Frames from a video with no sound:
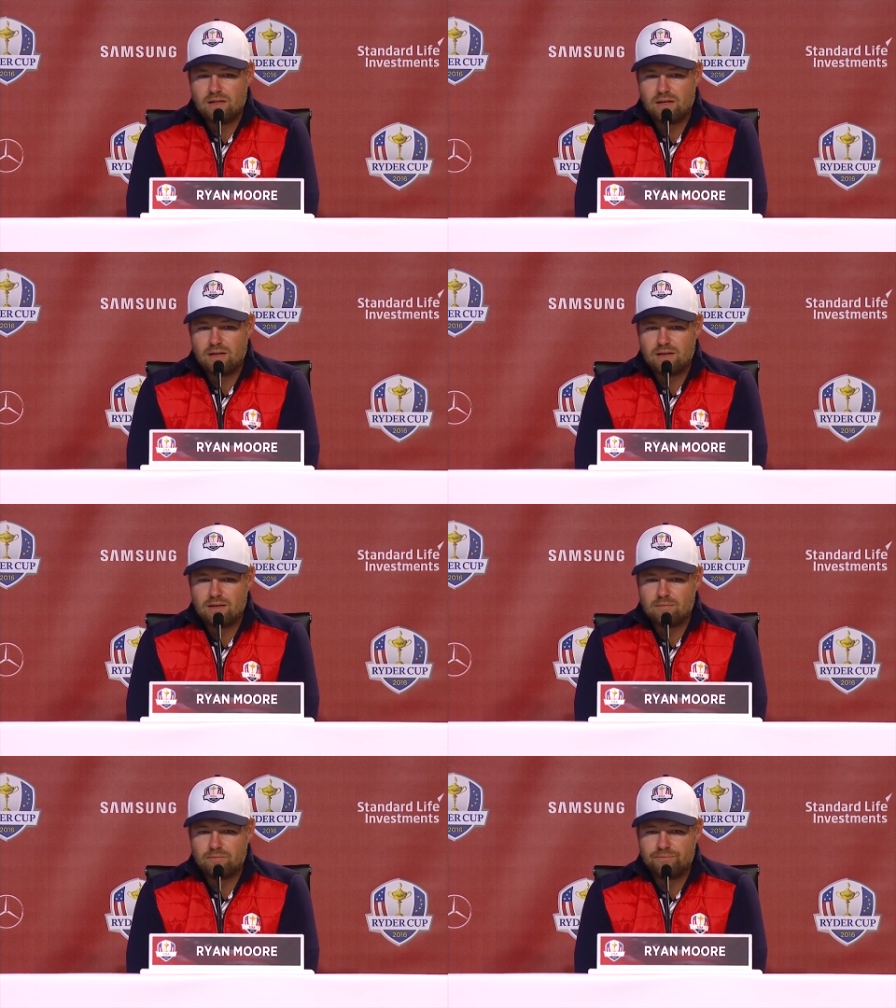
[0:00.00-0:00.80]

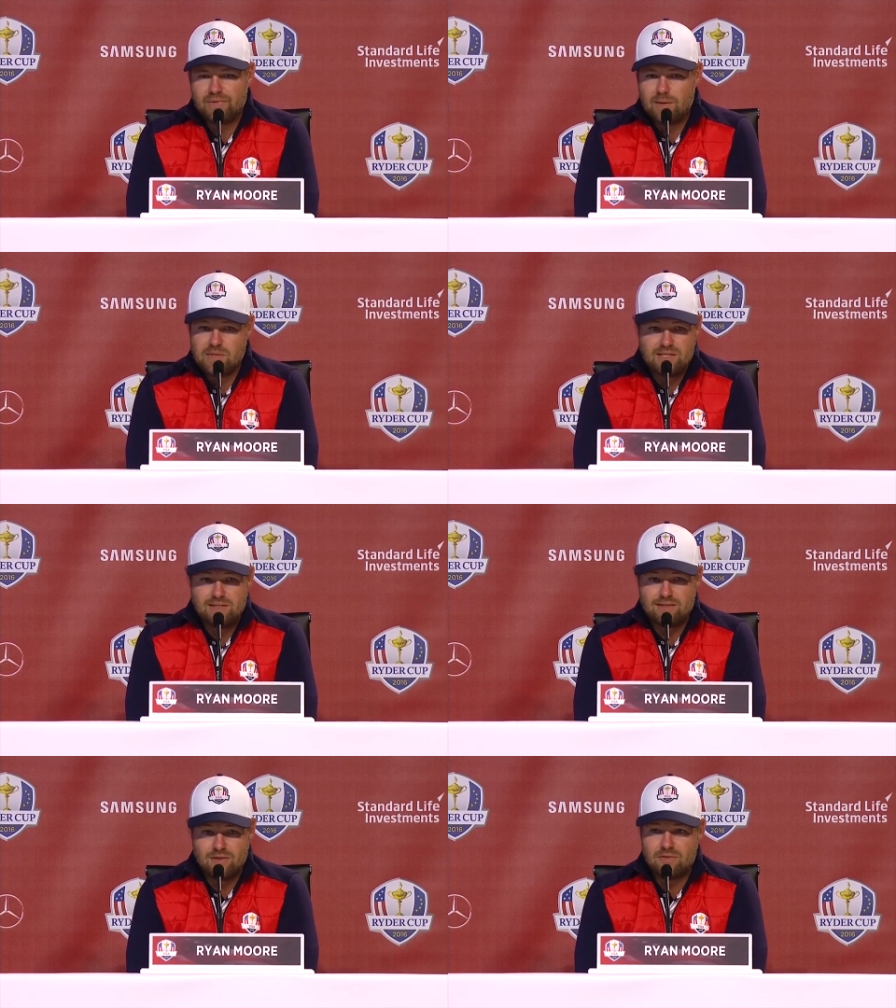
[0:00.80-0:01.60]
I mean, this
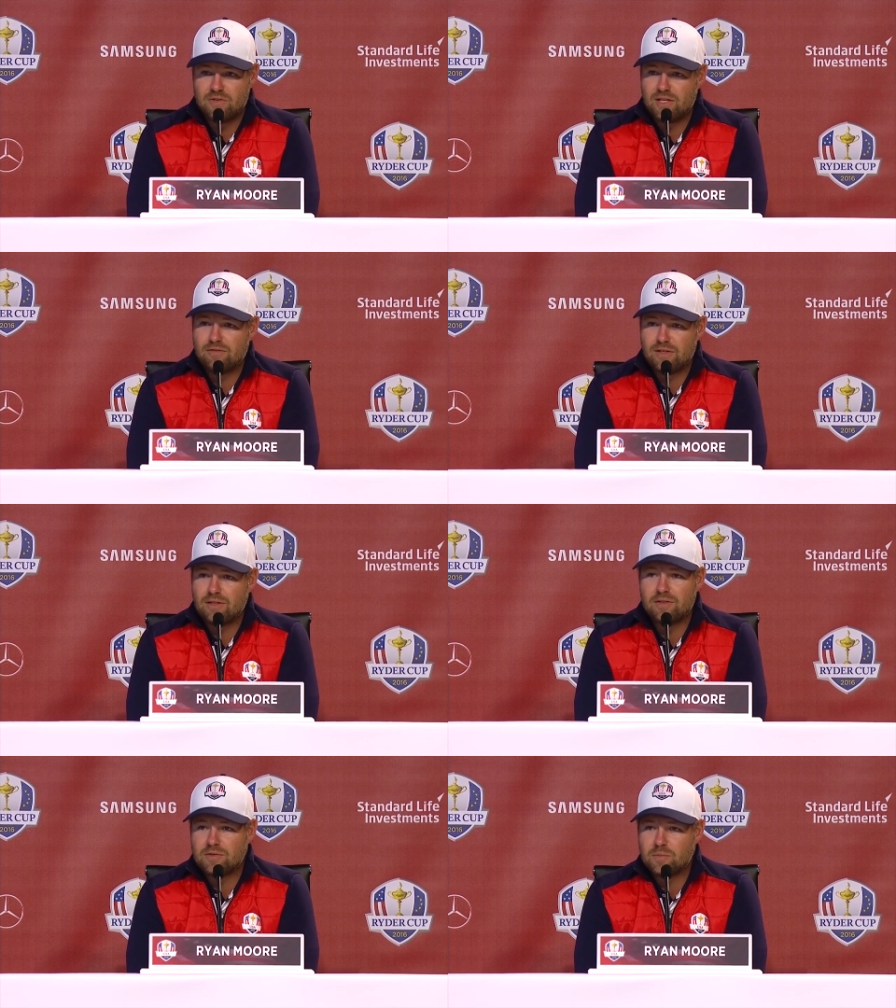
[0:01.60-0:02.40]
is all very, very
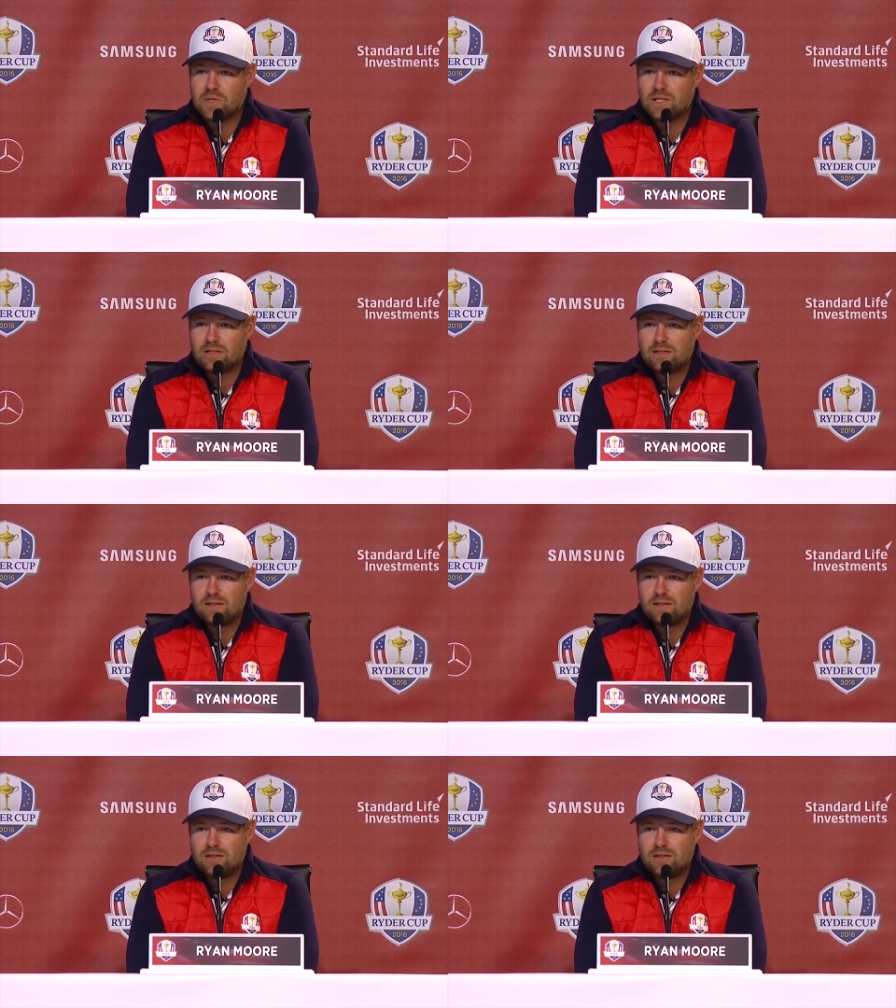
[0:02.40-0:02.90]
new to me.